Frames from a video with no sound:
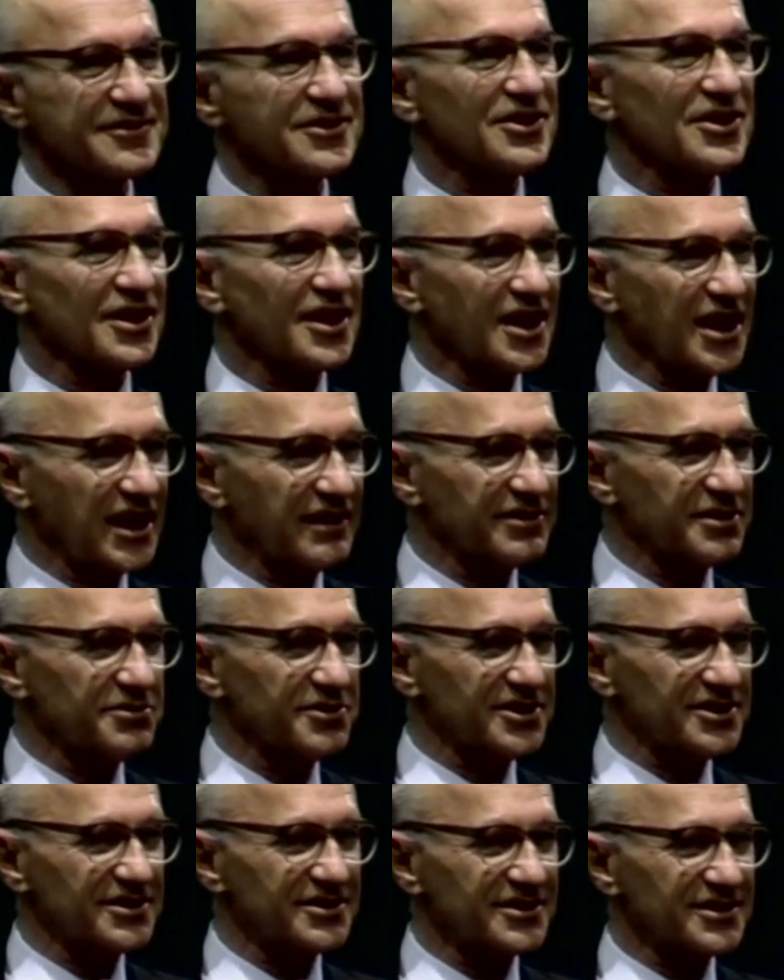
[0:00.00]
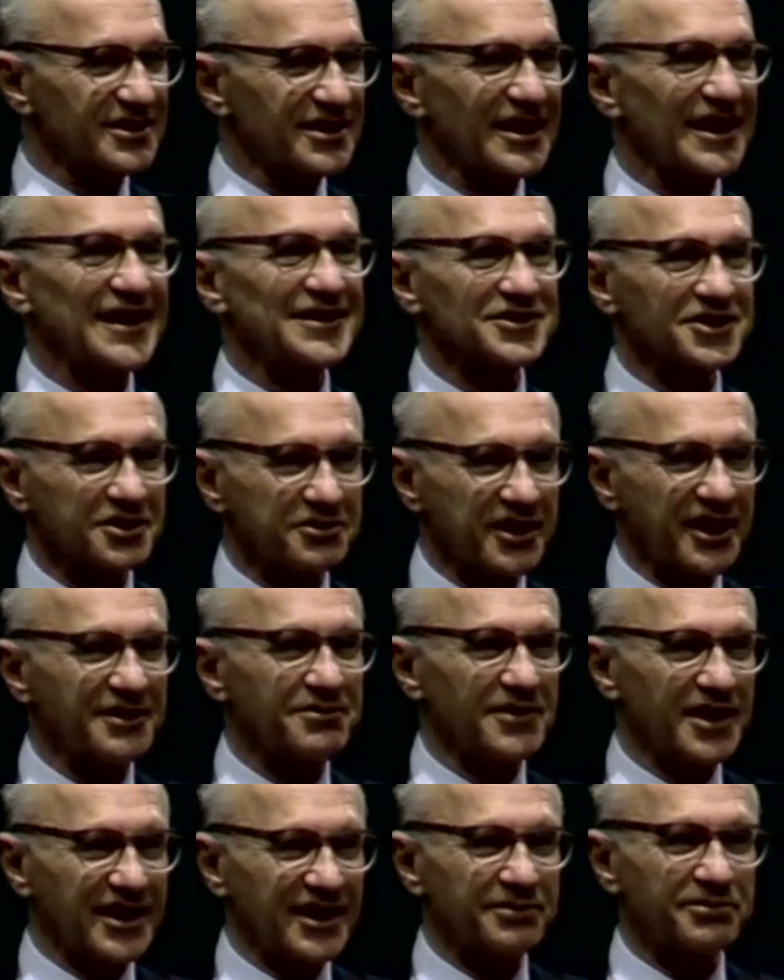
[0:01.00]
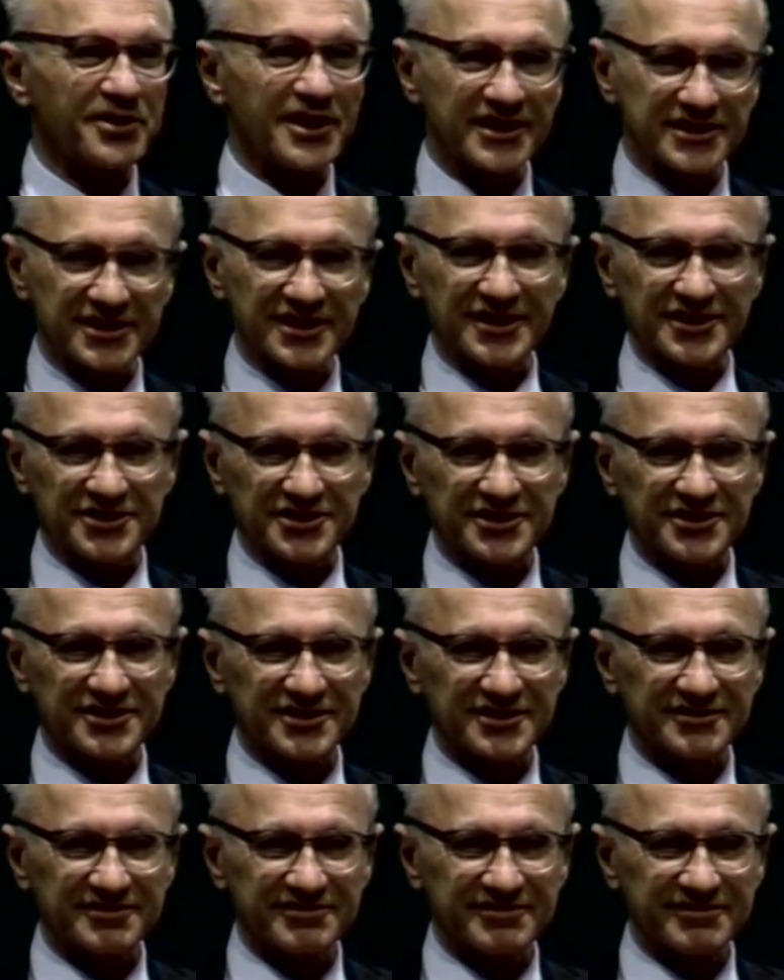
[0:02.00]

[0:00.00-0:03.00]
The government has a great many press agents.